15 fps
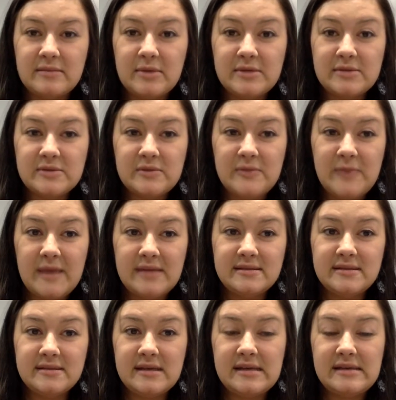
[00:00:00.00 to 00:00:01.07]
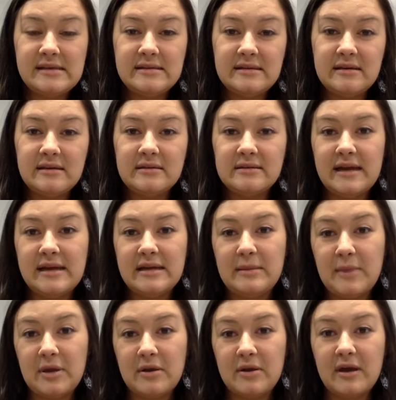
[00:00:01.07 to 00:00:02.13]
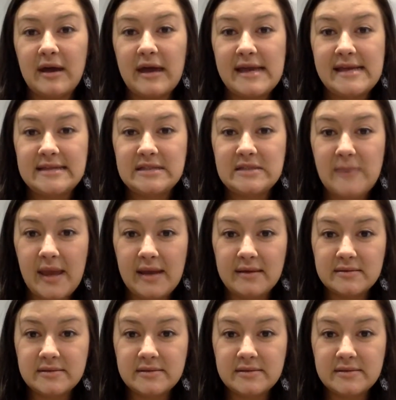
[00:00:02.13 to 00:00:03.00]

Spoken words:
personal space in Latin America and Spain.